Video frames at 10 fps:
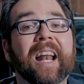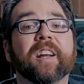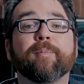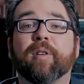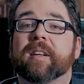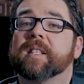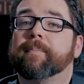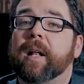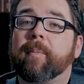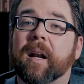and have pressed the
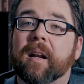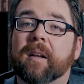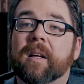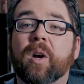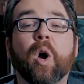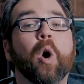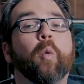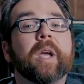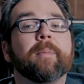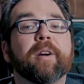bell button.
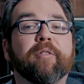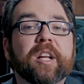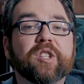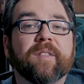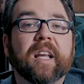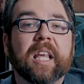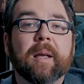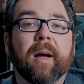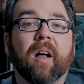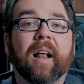We can be reached via
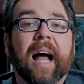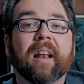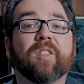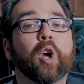email at